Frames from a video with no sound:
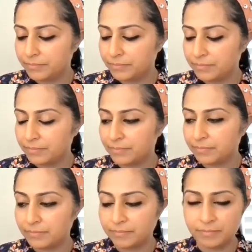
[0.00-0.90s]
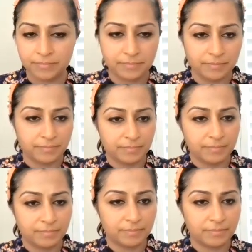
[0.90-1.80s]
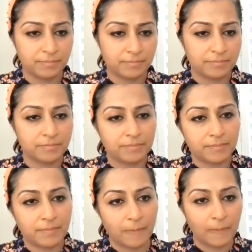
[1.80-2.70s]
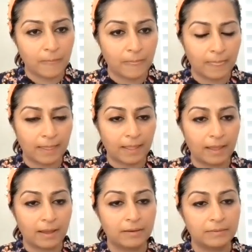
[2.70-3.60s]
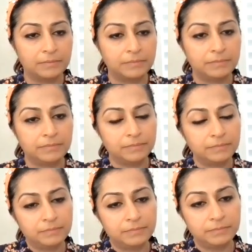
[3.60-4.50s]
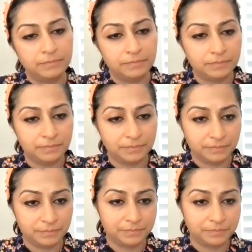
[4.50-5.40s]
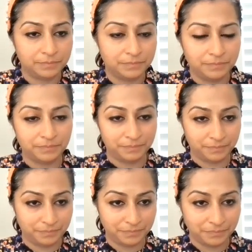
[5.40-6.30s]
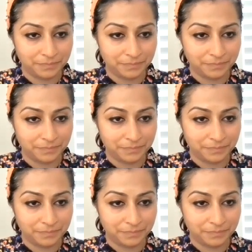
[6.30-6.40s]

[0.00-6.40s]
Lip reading: (silent)